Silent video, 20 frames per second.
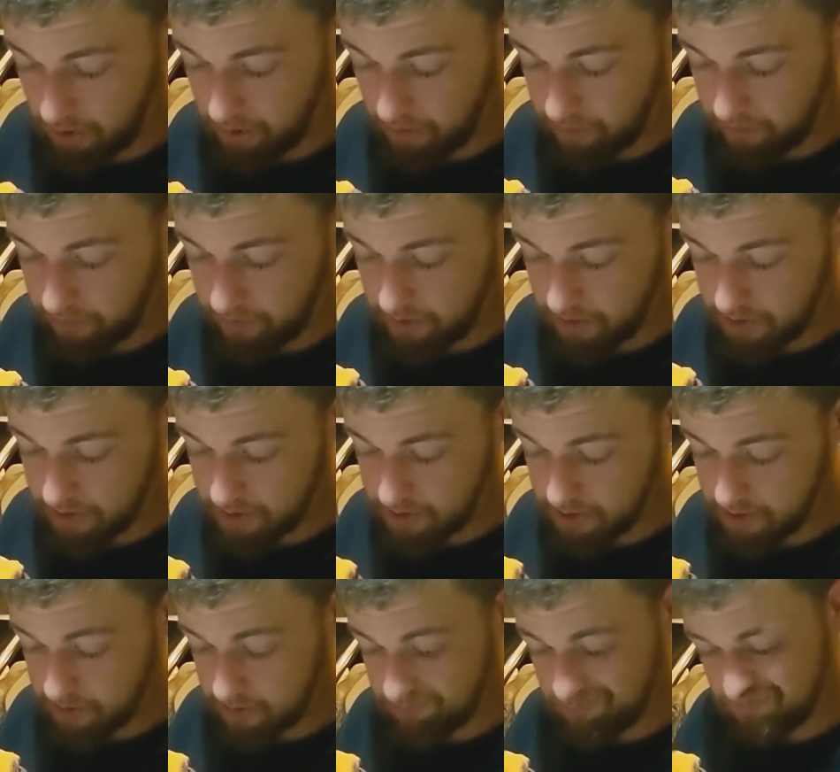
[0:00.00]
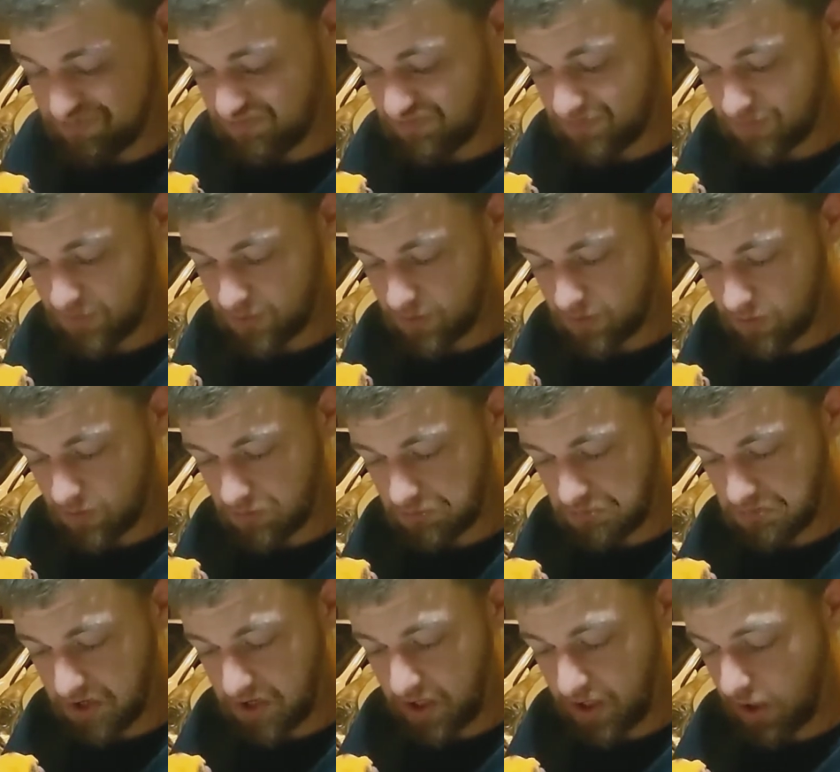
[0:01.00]
of this
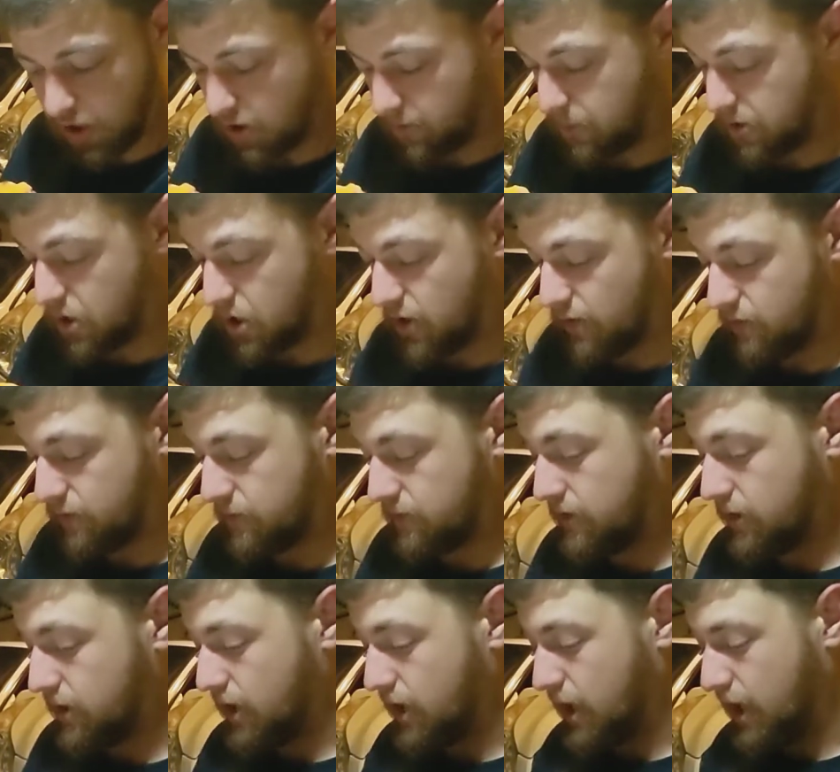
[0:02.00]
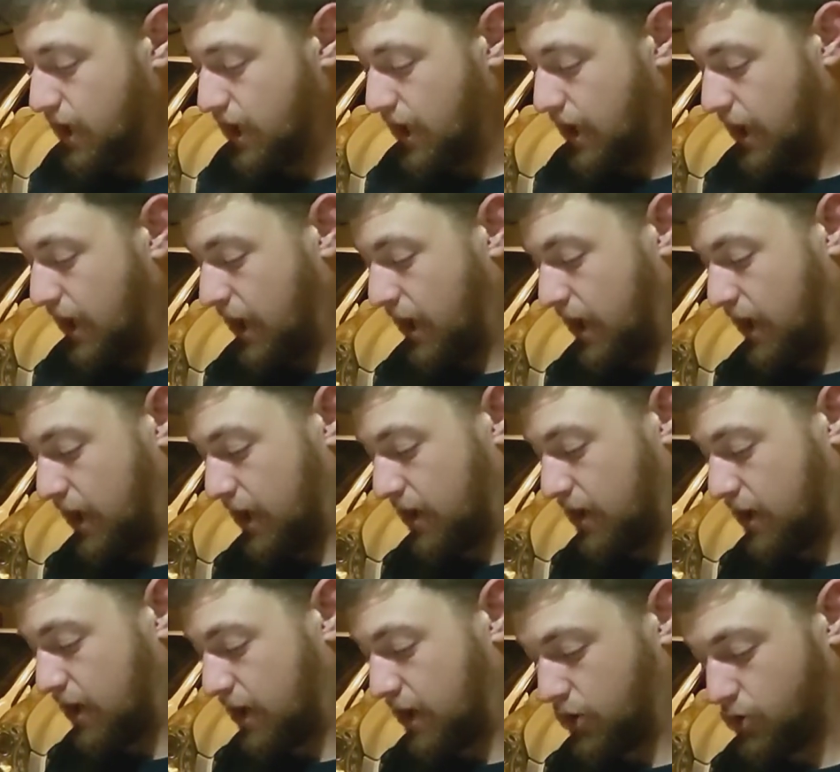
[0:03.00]
isn't coming off,
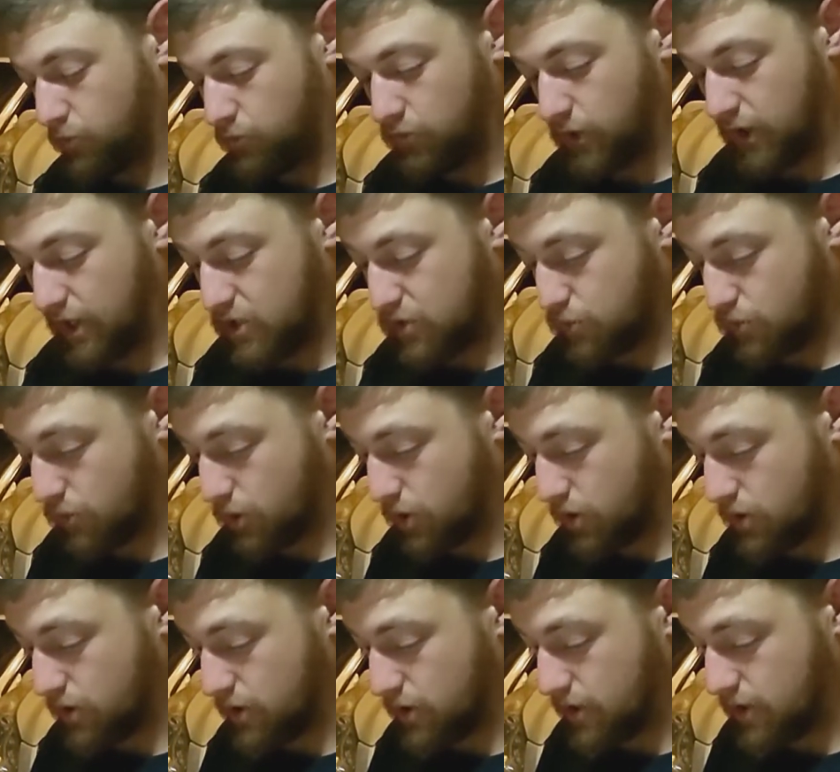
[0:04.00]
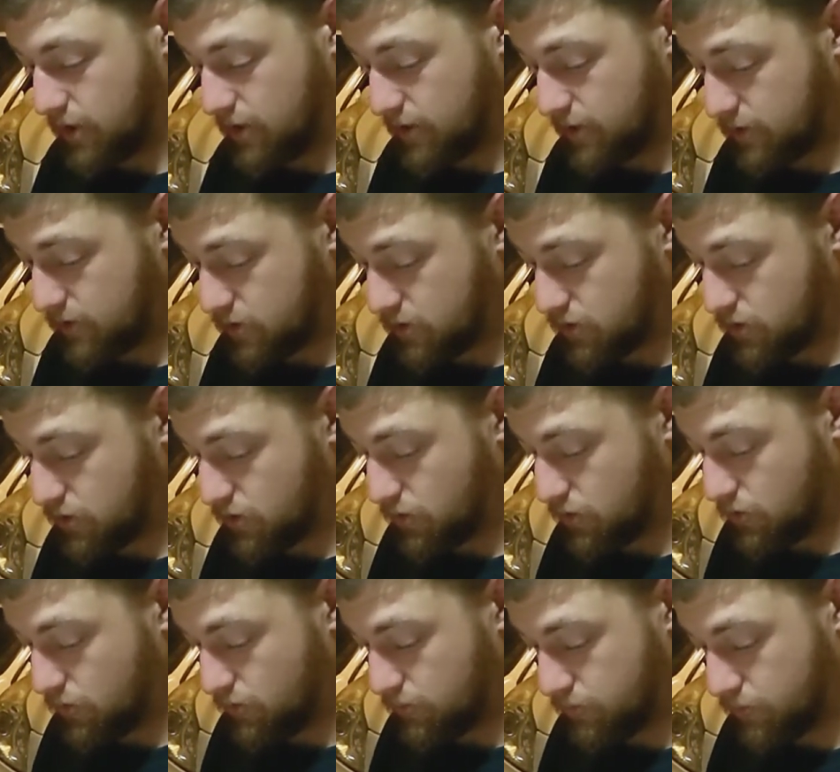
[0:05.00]
and I don't think it's worth it
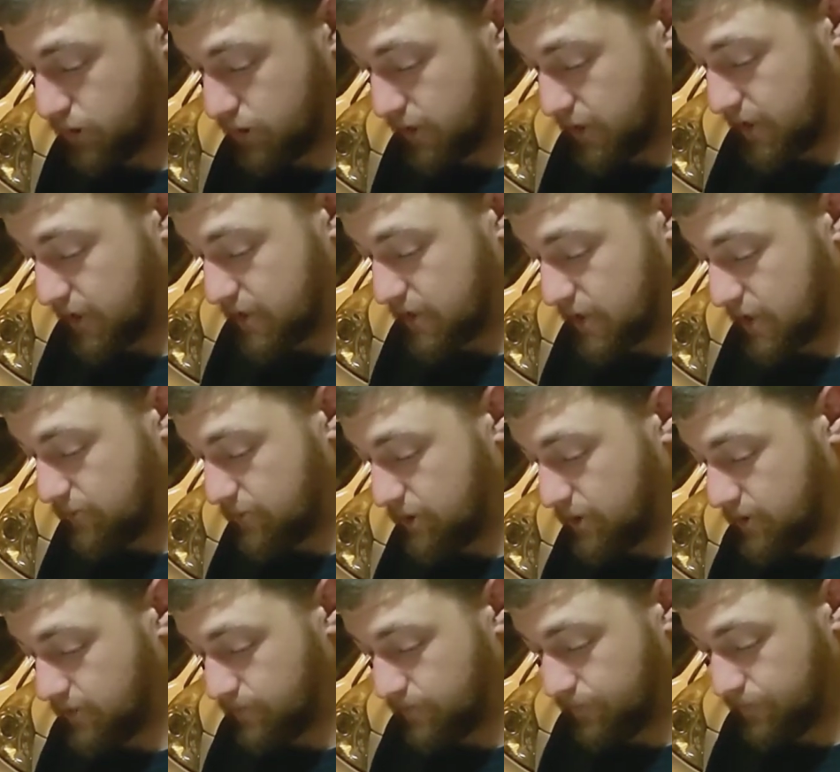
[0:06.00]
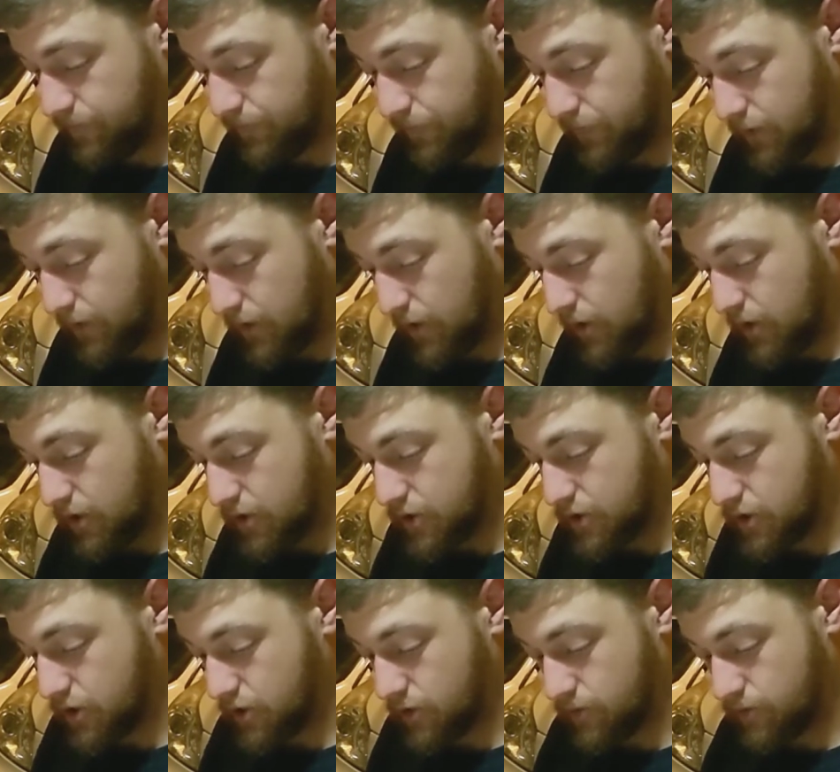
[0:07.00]
to put that time in.
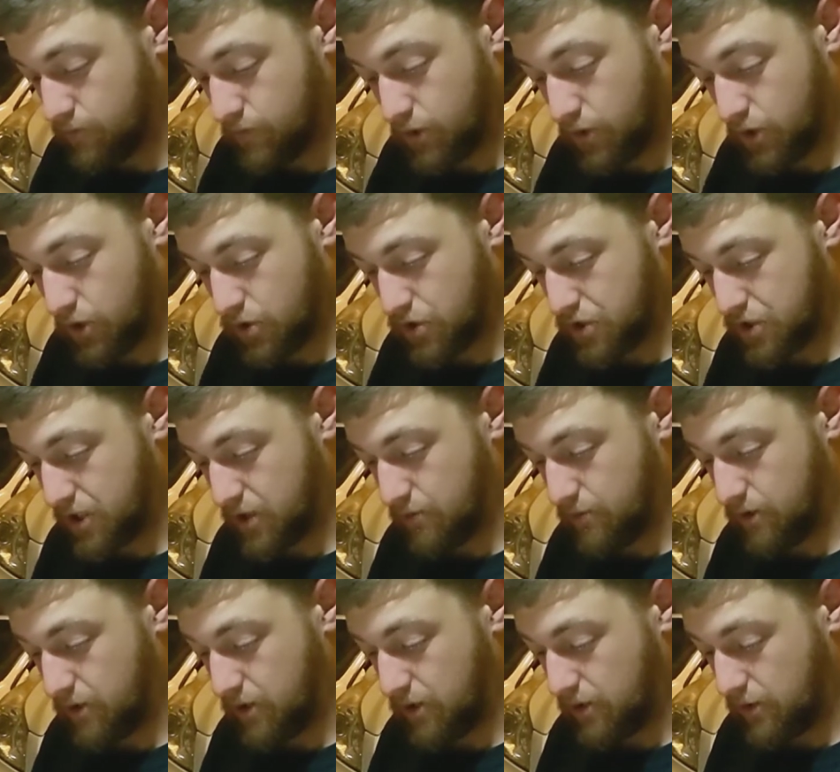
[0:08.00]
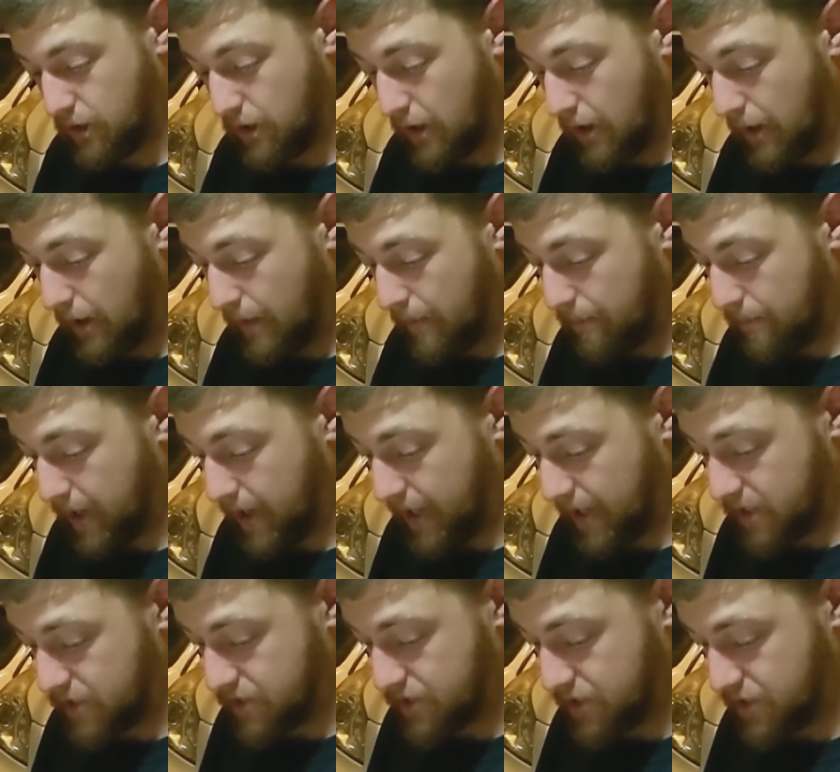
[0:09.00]
So you're seeing me make
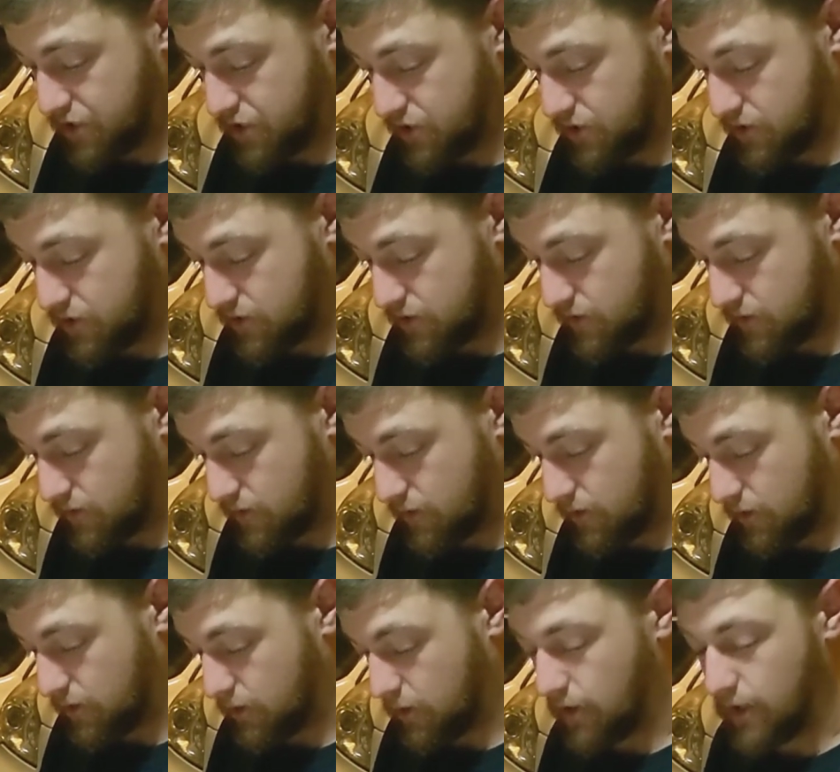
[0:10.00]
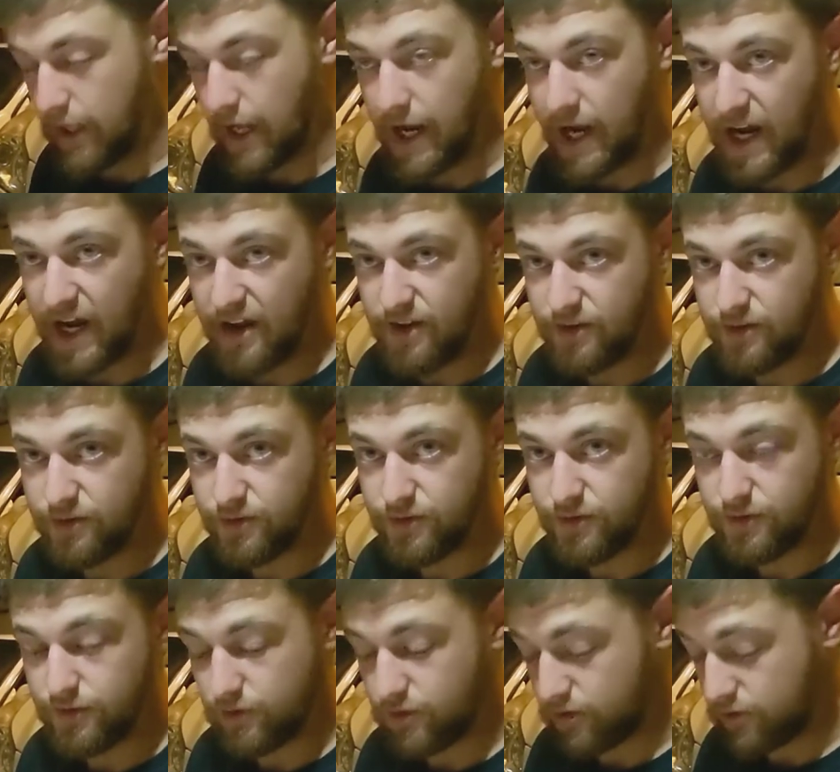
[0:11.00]
decisions live,
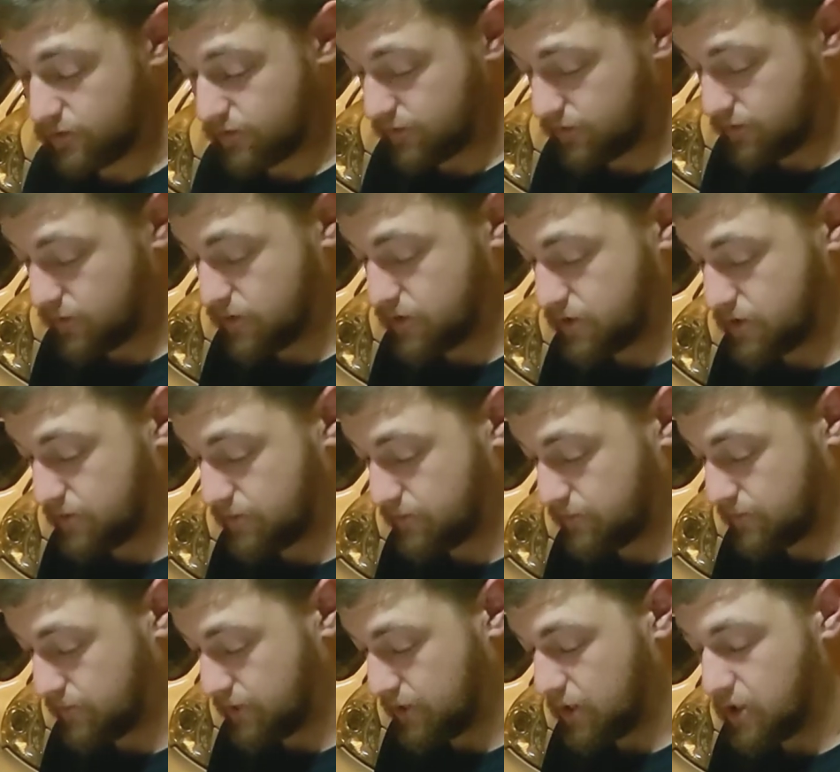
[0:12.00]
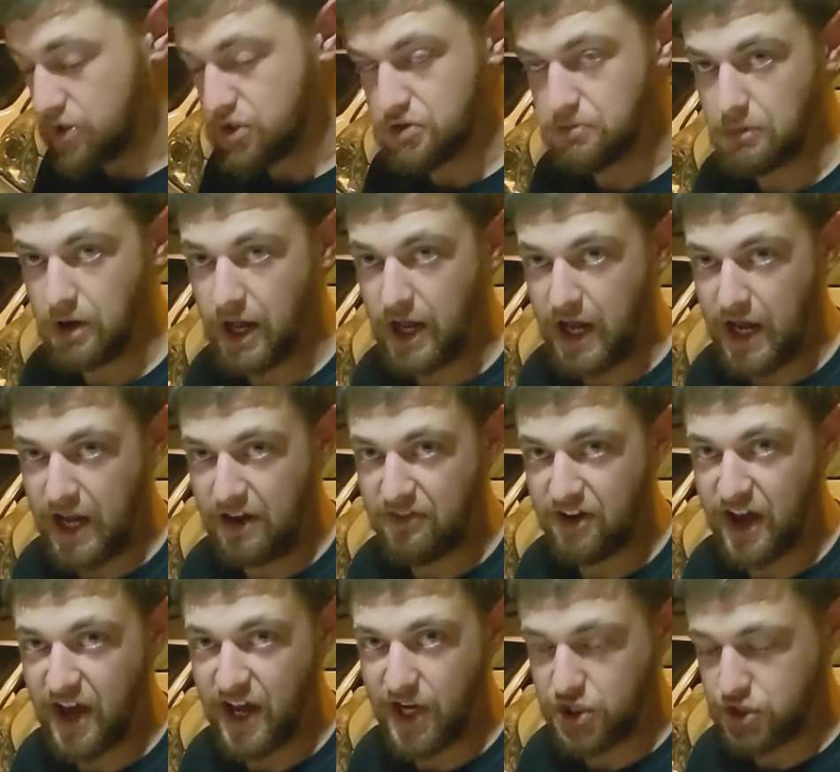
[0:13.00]
some live
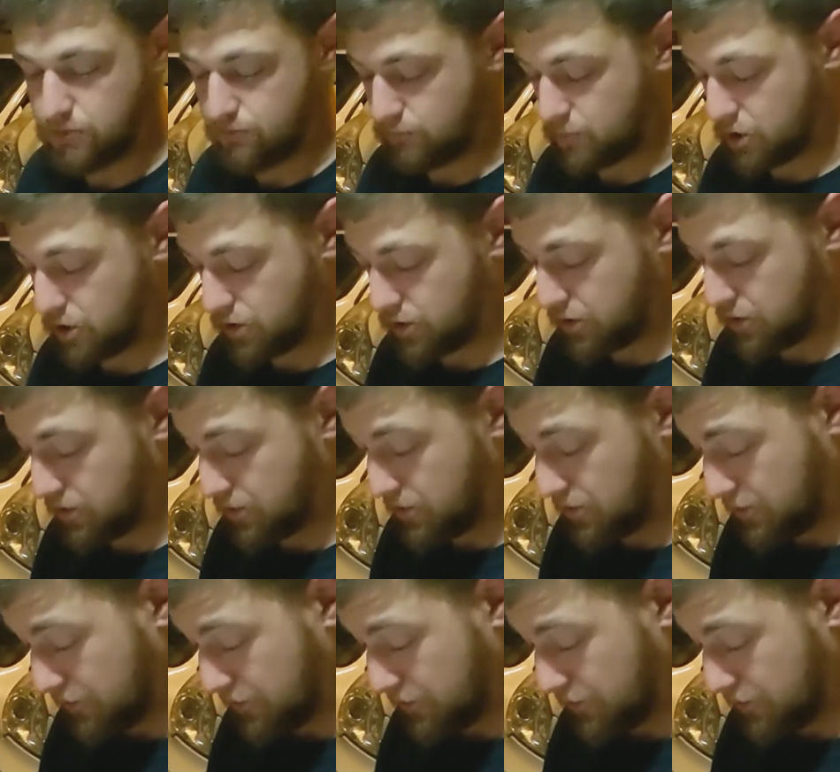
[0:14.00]
action, brother.